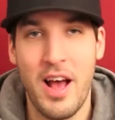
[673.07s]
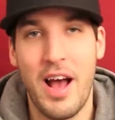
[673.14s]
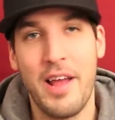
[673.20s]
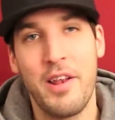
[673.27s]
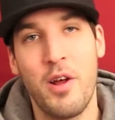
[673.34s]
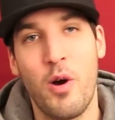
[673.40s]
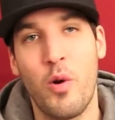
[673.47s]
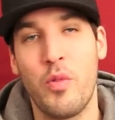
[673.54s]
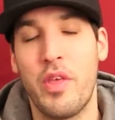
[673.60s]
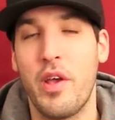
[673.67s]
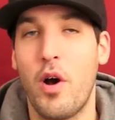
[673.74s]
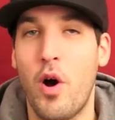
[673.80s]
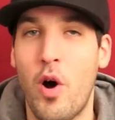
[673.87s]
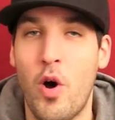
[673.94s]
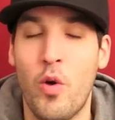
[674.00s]
I know
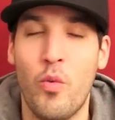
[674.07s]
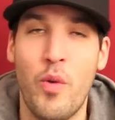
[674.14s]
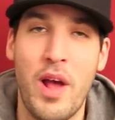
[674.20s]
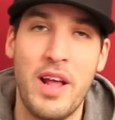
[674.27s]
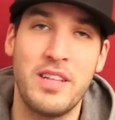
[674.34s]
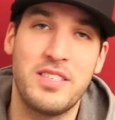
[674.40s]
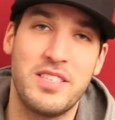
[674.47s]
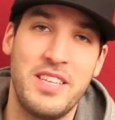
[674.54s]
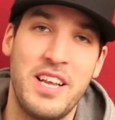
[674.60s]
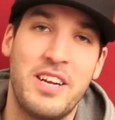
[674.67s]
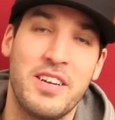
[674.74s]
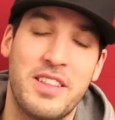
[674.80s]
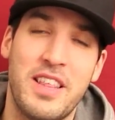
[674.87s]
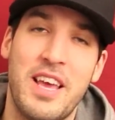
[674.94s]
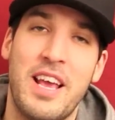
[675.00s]
the all red
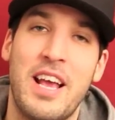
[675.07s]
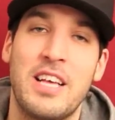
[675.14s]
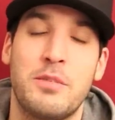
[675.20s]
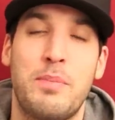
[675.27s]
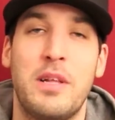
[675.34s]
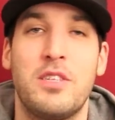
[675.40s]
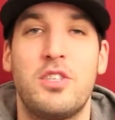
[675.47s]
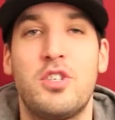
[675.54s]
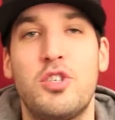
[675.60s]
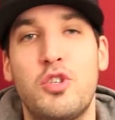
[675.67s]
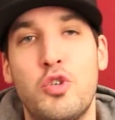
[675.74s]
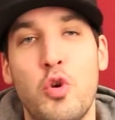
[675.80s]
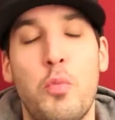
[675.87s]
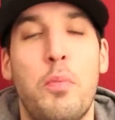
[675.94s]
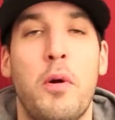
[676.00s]
sneaker thing has been
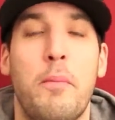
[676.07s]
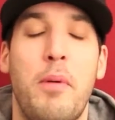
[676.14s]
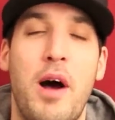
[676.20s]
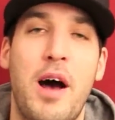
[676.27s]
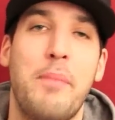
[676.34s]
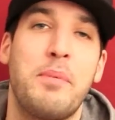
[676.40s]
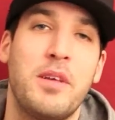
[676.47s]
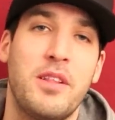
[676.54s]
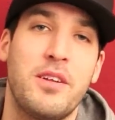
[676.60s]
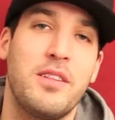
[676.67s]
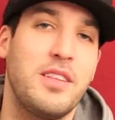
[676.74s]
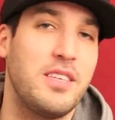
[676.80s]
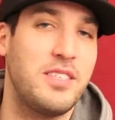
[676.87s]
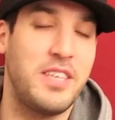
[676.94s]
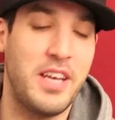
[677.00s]
super popular
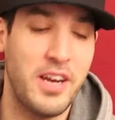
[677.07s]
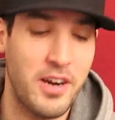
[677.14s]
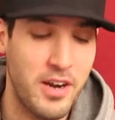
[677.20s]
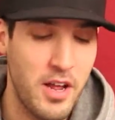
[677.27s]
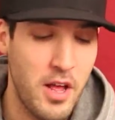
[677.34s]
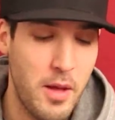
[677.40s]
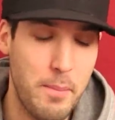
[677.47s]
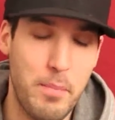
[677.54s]
this year,